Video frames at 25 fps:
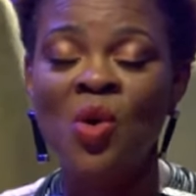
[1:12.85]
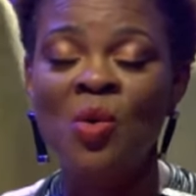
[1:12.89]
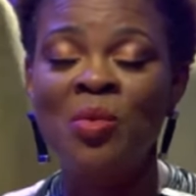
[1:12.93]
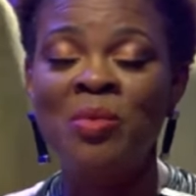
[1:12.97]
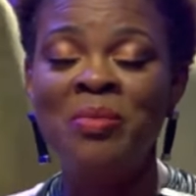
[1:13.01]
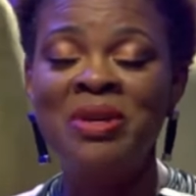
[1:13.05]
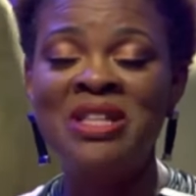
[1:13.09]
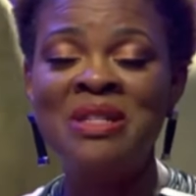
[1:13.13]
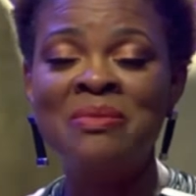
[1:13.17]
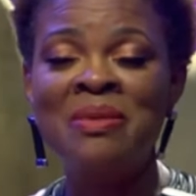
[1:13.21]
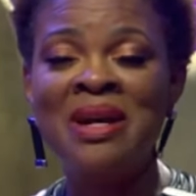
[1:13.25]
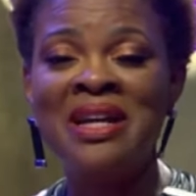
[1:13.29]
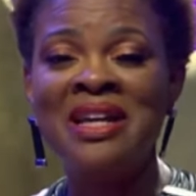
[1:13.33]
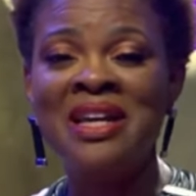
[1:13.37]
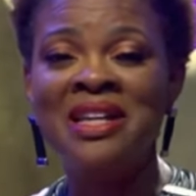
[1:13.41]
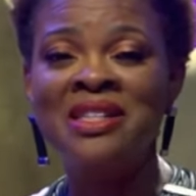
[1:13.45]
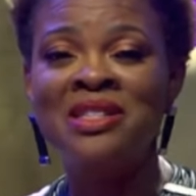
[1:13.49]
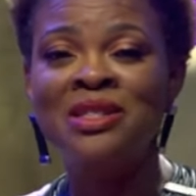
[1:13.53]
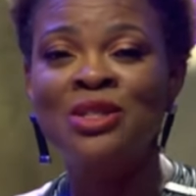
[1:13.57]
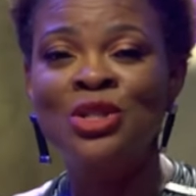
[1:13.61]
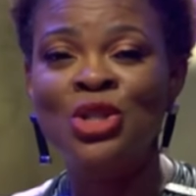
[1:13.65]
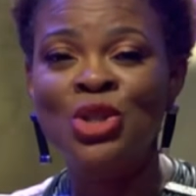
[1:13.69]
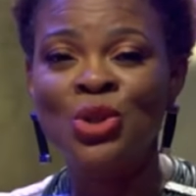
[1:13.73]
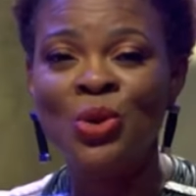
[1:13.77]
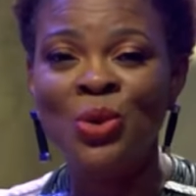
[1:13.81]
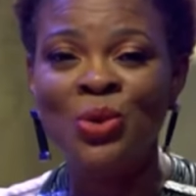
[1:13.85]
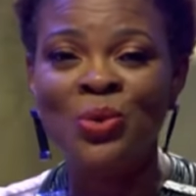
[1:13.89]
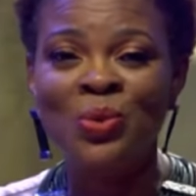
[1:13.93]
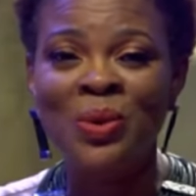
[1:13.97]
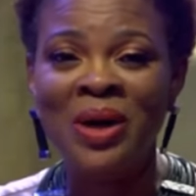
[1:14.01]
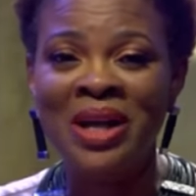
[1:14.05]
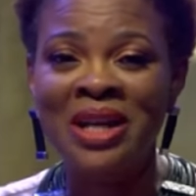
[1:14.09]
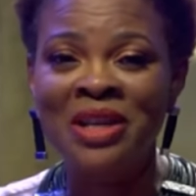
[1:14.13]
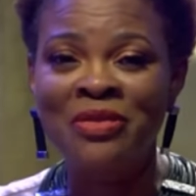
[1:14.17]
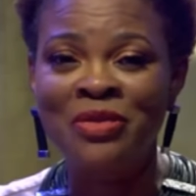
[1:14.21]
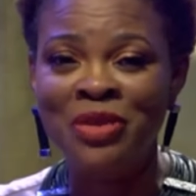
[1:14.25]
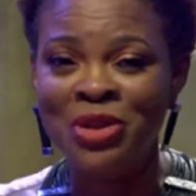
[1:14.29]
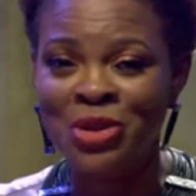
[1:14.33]
We're meeting my guest in a short
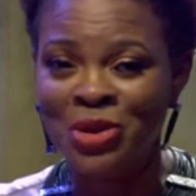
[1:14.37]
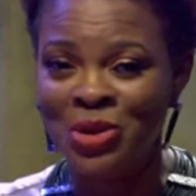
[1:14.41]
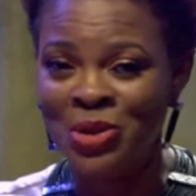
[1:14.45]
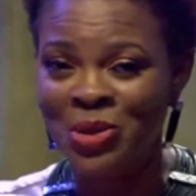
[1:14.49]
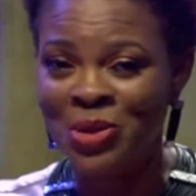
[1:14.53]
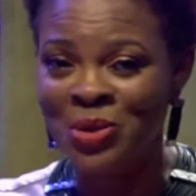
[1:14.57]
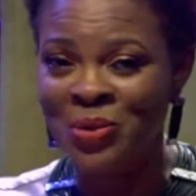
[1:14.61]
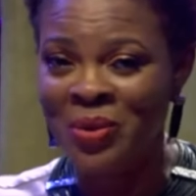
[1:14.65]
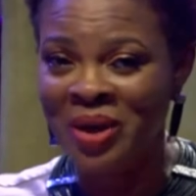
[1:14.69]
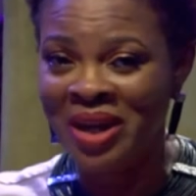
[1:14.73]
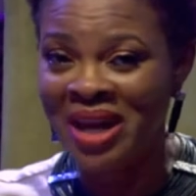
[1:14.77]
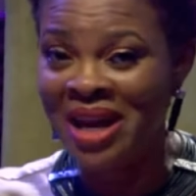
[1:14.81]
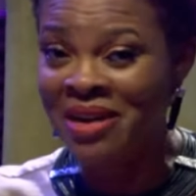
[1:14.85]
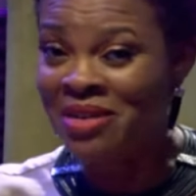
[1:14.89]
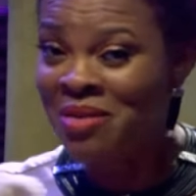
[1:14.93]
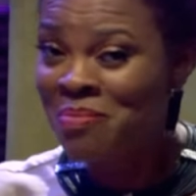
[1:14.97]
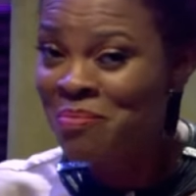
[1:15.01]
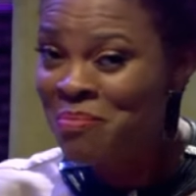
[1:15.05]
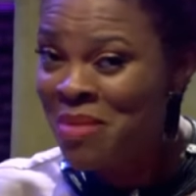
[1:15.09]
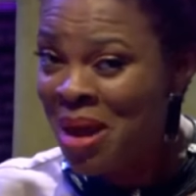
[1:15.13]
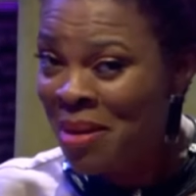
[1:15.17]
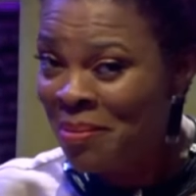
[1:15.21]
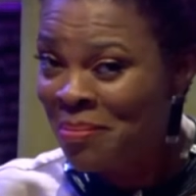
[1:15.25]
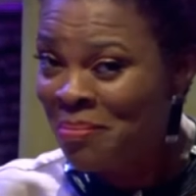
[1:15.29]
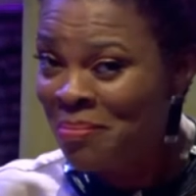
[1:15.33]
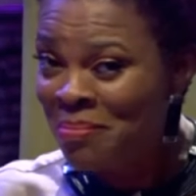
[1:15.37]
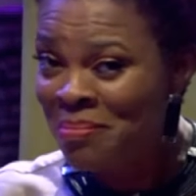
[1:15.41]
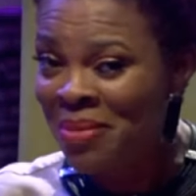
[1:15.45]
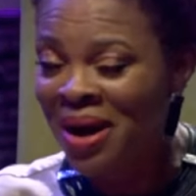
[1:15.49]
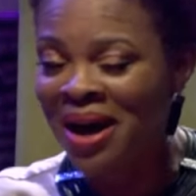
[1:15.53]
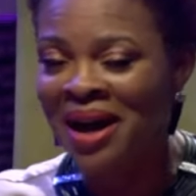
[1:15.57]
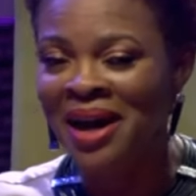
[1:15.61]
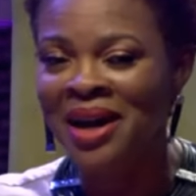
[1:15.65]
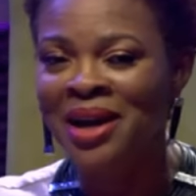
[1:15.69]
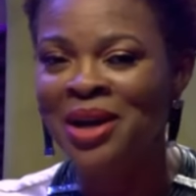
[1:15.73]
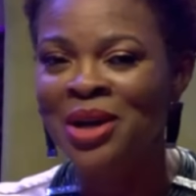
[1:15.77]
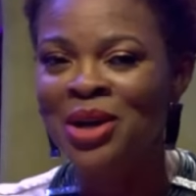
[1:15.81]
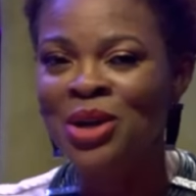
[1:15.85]
while if you don't go away. And
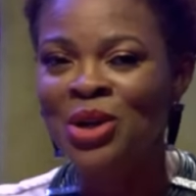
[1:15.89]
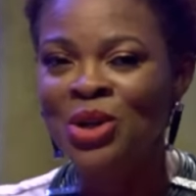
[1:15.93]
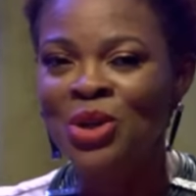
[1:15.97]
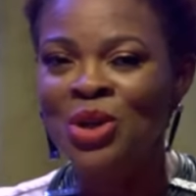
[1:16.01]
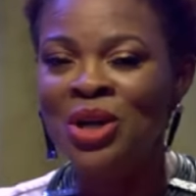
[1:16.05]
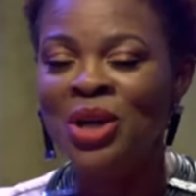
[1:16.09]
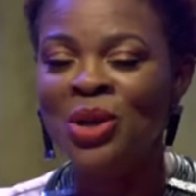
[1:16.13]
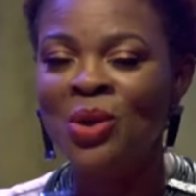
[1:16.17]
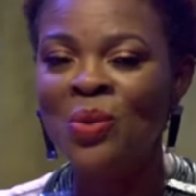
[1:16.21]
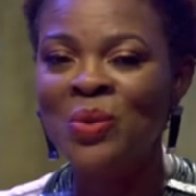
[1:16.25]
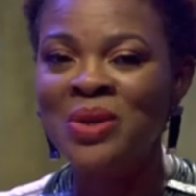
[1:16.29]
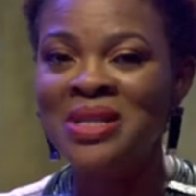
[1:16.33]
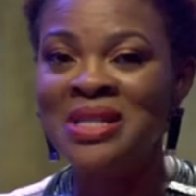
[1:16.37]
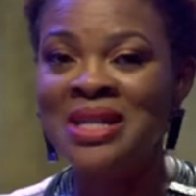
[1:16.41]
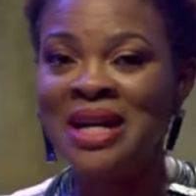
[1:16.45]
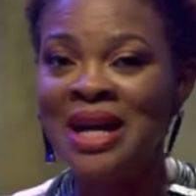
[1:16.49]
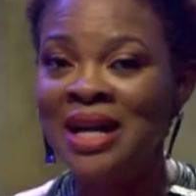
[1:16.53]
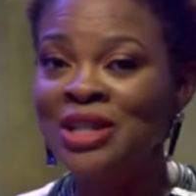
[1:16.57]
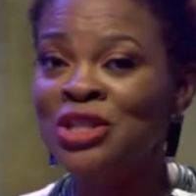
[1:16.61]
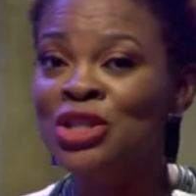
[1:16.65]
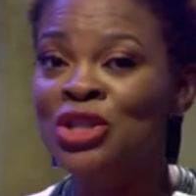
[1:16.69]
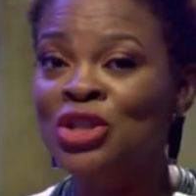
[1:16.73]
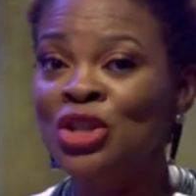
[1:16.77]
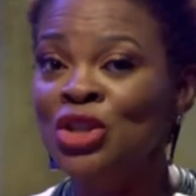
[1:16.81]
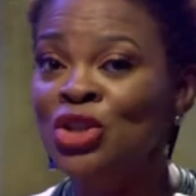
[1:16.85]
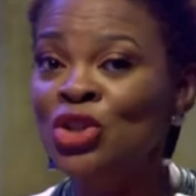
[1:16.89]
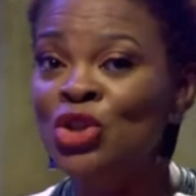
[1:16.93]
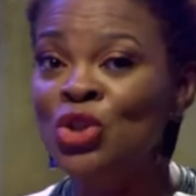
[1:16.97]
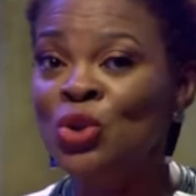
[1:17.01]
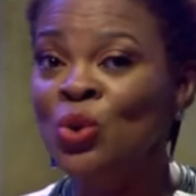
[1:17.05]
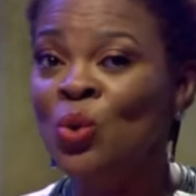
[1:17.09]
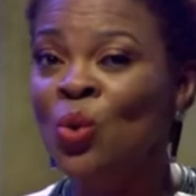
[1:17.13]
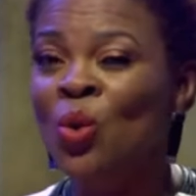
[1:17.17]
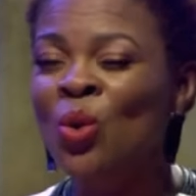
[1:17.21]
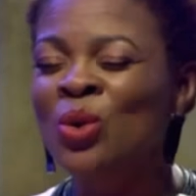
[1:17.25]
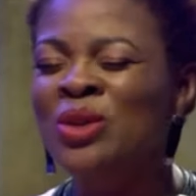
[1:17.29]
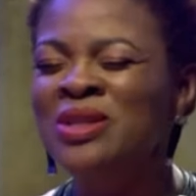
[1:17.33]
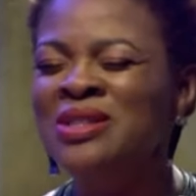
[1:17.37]
remember, you can always catch this
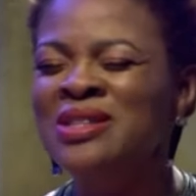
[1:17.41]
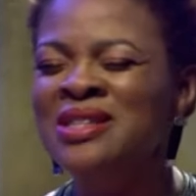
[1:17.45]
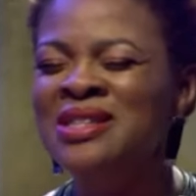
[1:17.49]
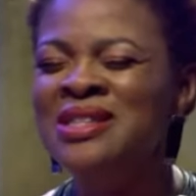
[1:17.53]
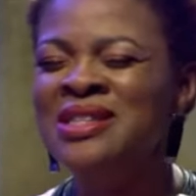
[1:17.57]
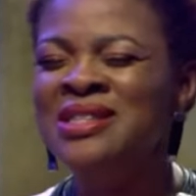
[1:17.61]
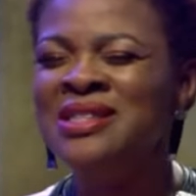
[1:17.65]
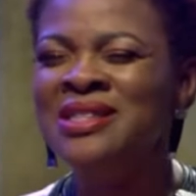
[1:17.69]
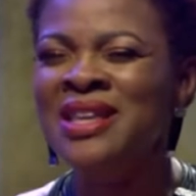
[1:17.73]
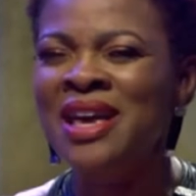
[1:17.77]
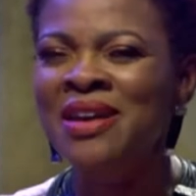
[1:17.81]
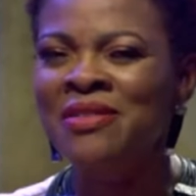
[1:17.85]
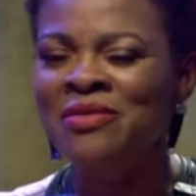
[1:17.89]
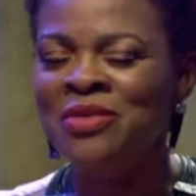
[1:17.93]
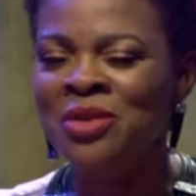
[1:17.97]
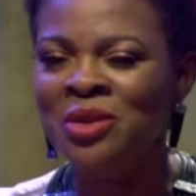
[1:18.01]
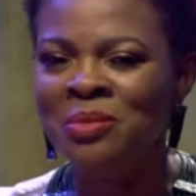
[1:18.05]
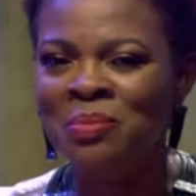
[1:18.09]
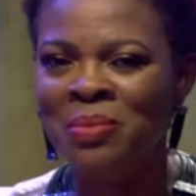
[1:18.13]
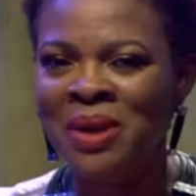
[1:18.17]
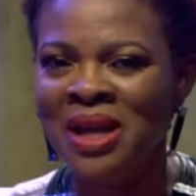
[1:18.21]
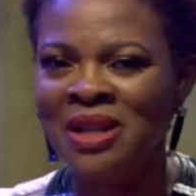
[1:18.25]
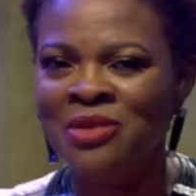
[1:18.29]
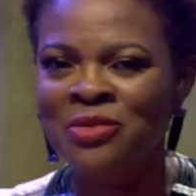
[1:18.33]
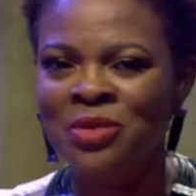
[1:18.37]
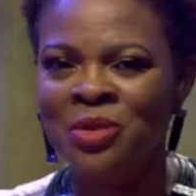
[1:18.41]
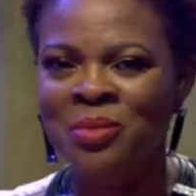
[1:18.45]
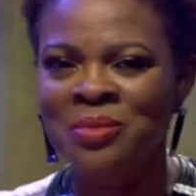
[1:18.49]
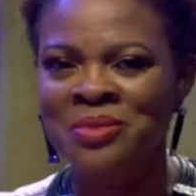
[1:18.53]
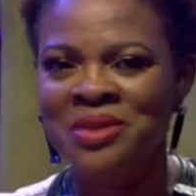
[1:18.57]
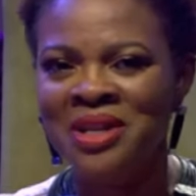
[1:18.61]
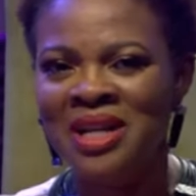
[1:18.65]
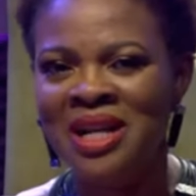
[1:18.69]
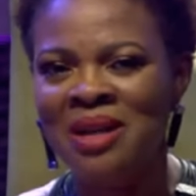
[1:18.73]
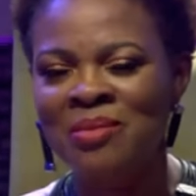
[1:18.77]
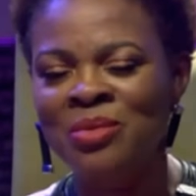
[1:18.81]
show on several platforms.